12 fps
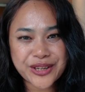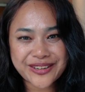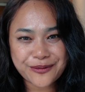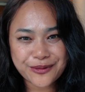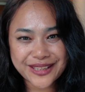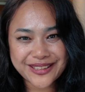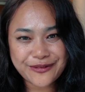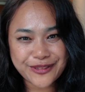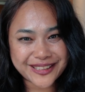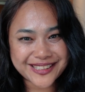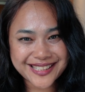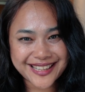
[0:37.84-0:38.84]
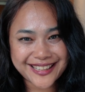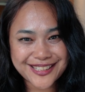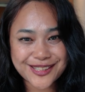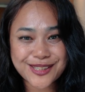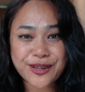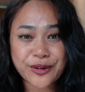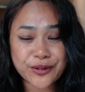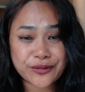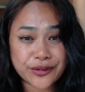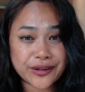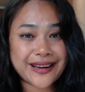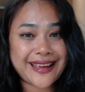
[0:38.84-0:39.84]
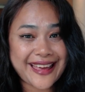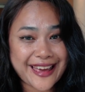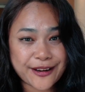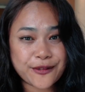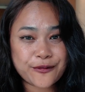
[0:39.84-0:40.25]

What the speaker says: what it really feels like to start over at